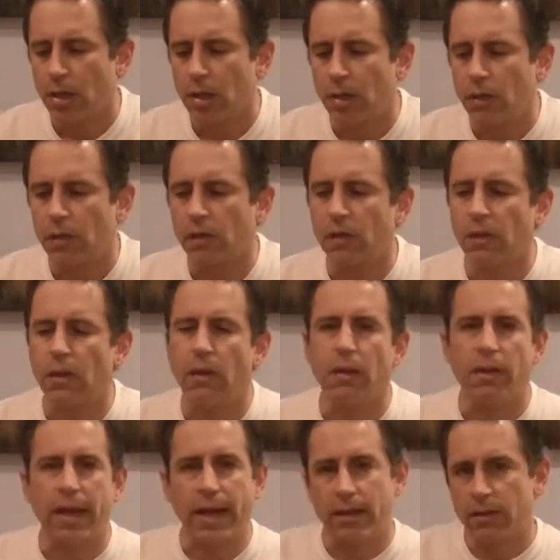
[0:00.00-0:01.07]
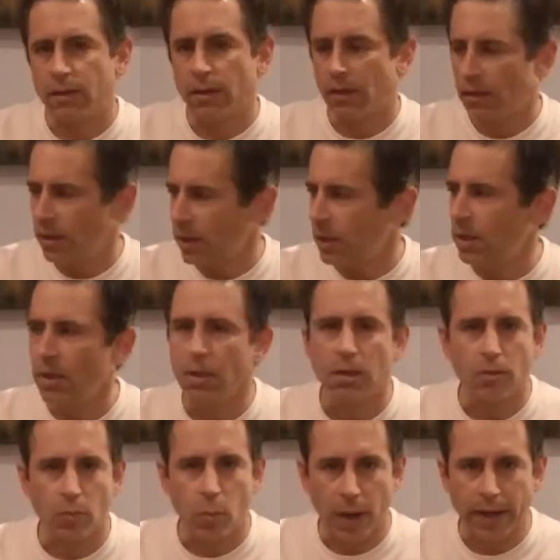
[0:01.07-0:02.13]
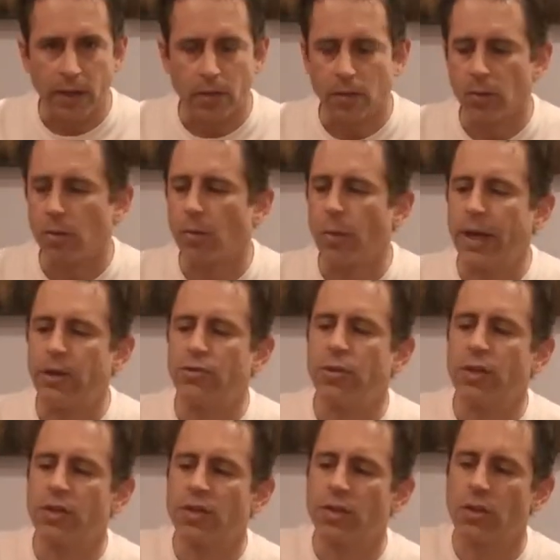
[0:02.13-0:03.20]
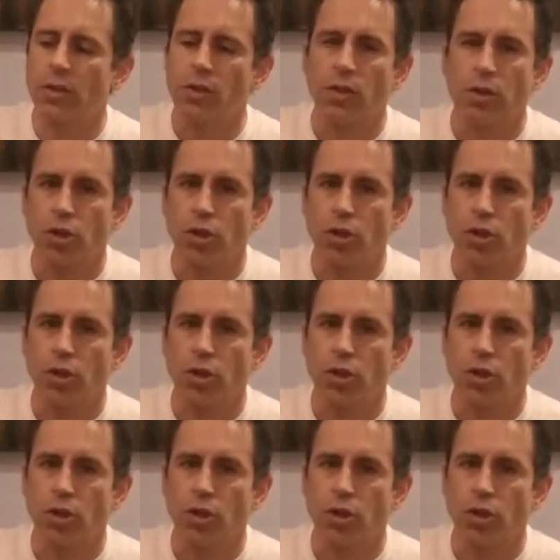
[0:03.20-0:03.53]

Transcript: is that the waiter or waitress